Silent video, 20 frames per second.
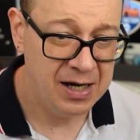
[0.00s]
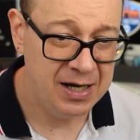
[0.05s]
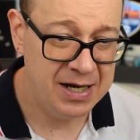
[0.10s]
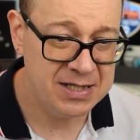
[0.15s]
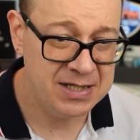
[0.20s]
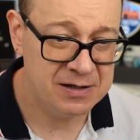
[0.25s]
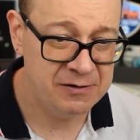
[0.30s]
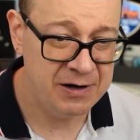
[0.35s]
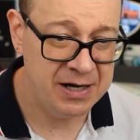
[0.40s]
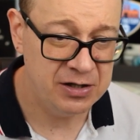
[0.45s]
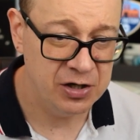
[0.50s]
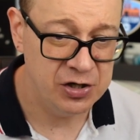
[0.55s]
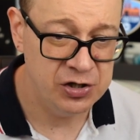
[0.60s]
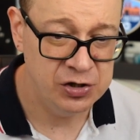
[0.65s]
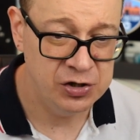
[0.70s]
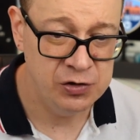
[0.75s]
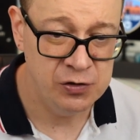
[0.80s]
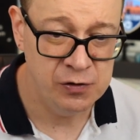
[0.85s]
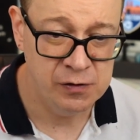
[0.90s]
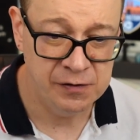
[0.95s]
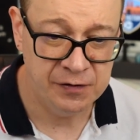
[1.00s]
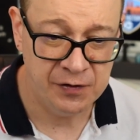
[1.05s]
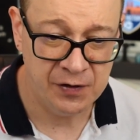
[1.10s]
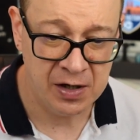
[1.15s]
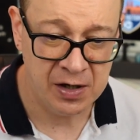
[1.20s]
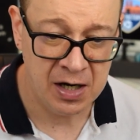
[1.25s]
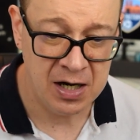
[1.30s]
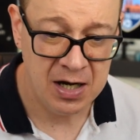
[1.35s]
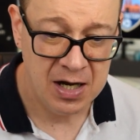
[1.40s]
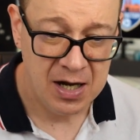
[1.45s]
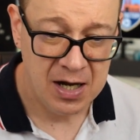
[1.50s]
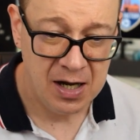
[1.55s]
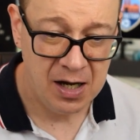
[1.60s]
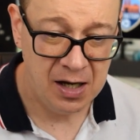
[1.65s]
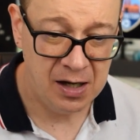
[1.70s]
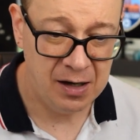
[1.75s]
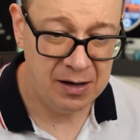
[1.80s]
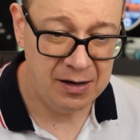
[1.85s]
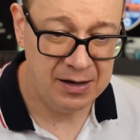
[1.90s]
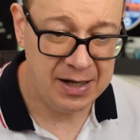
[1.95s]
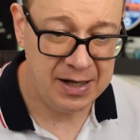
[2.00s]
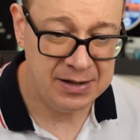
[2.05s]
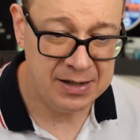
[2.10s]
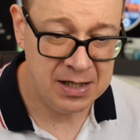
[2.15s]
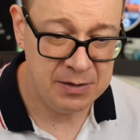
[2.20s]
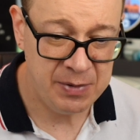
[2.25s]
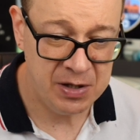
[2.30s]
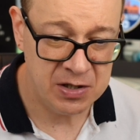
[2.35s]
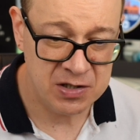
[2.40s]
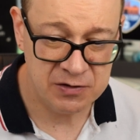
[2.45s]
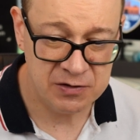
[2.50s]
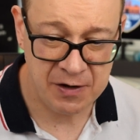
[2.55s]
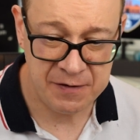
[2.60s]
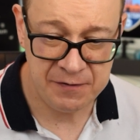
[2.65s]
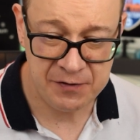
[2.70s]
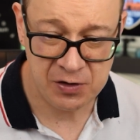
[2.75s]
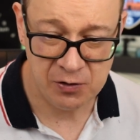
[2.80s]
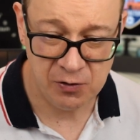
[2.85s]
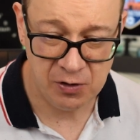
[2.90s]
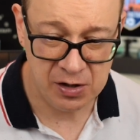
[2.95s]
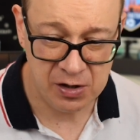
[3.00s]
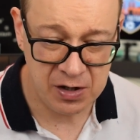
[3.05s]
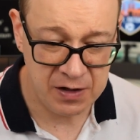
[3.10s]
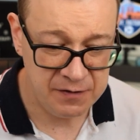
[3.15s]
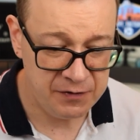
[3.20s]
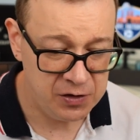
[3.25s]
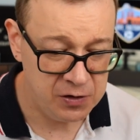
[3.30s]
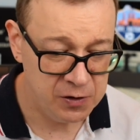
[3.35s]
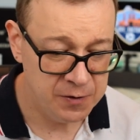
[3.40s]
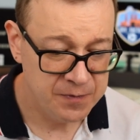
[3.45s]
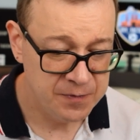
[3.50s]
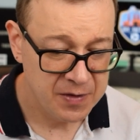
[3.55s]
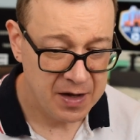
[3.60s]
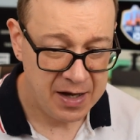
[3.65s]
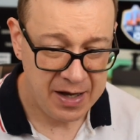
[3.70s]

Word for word: Let's create a new file. Uh, let that be a SwiftUI view.